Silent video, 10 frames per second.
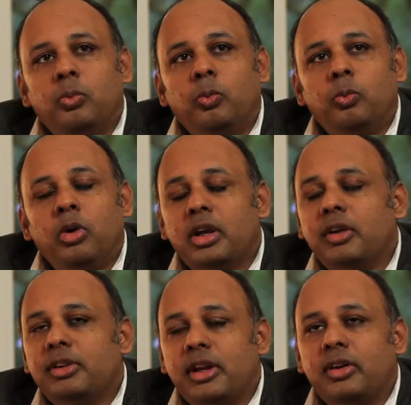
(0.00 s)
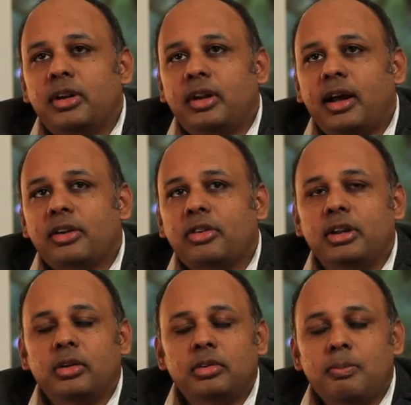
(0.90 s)
Working with Erin, actually
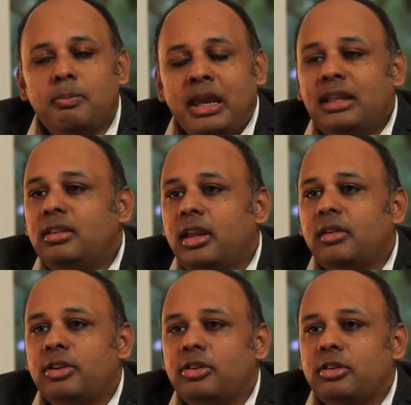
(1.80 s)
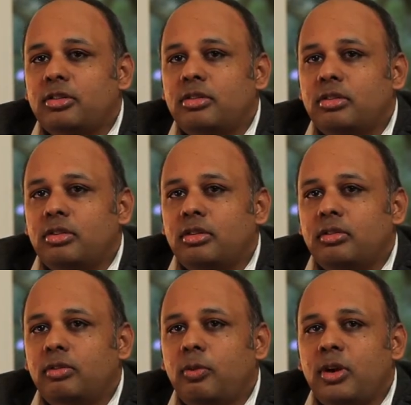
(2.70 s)
the main thing
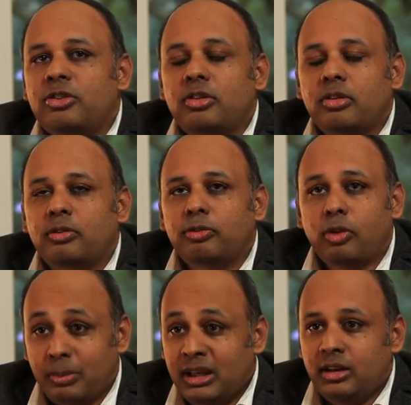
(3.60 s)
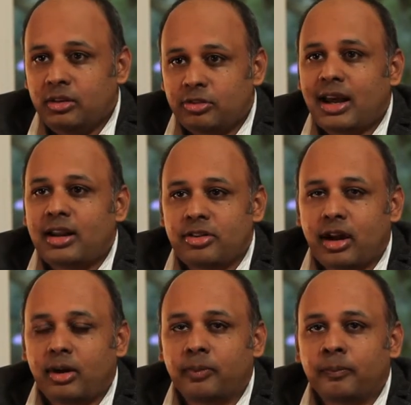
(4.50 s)
which for me stands
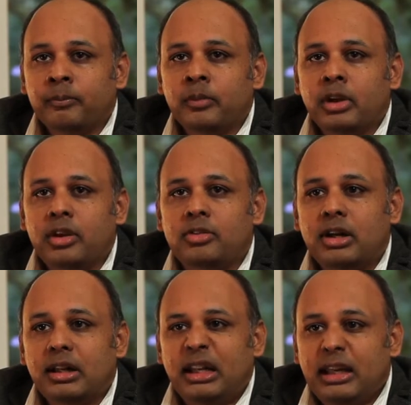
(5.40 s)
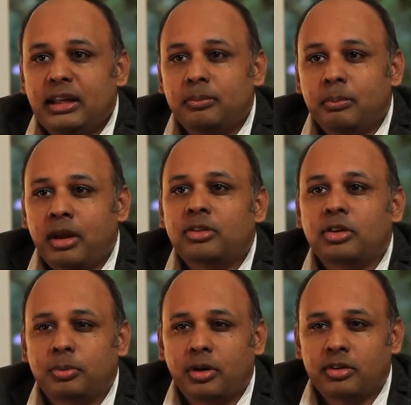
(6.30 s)
out is that he makes
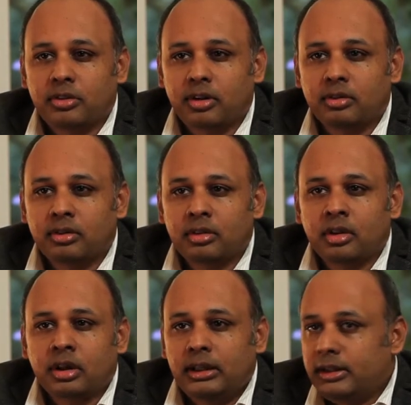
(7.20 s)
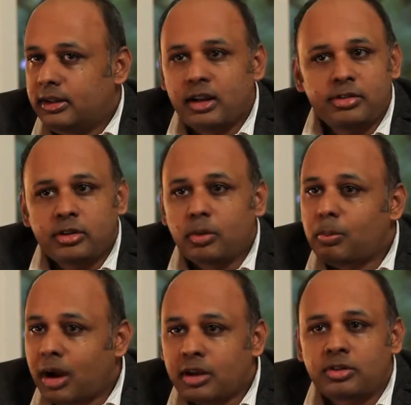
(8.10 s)
it personal. He gets into
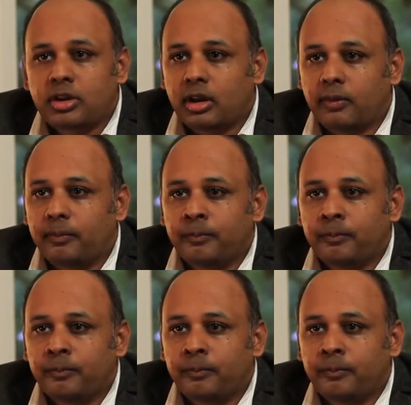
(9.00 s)
my skin,